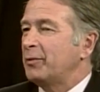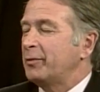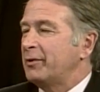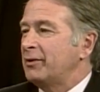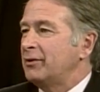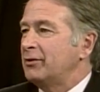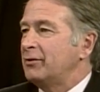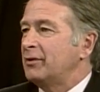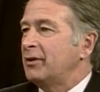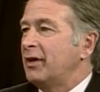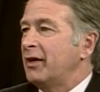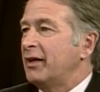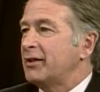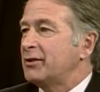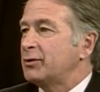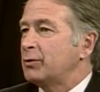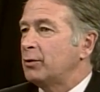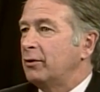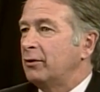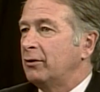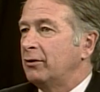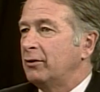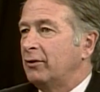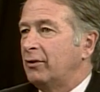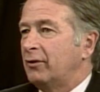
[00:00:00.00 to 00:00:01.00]
be you guys.
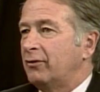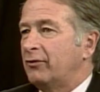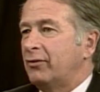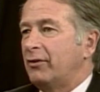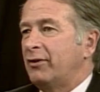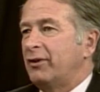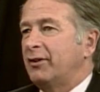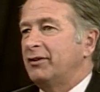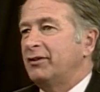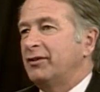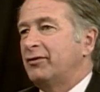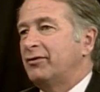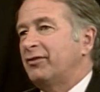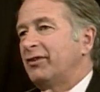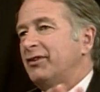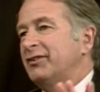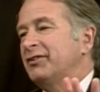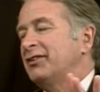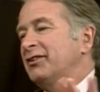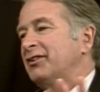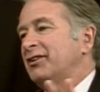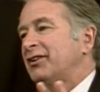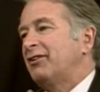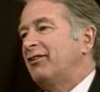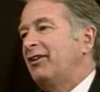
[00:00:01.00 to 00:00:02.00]
We'll look for you in the
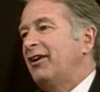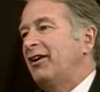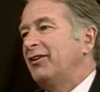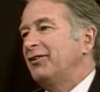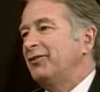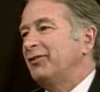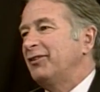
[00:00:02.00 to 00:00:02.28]
front of the crowd.